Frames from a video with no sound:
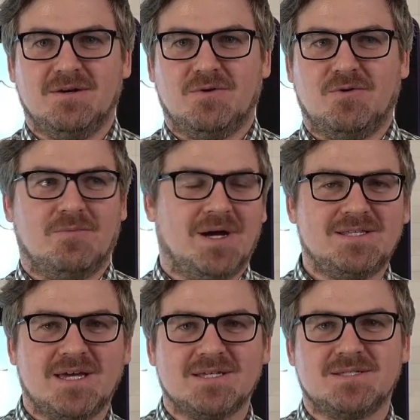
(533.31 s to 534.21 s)
Or my
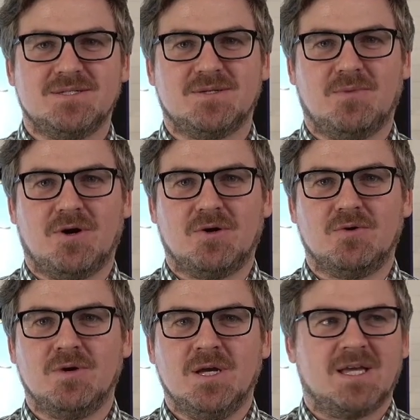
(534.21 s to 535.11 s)
test is
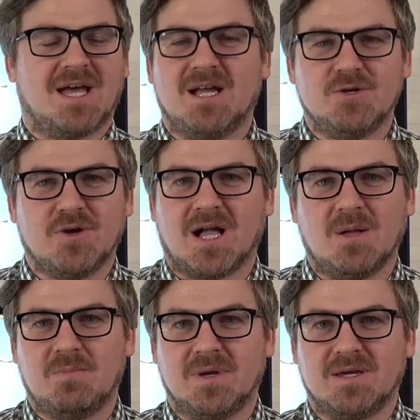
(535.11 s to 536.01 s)
tomorrow, can you
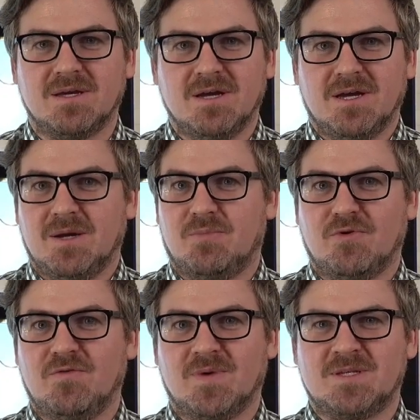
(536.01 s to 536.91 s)
help me
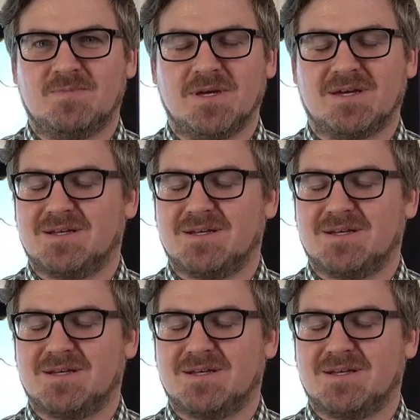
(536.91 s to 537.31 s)
improve my speaking?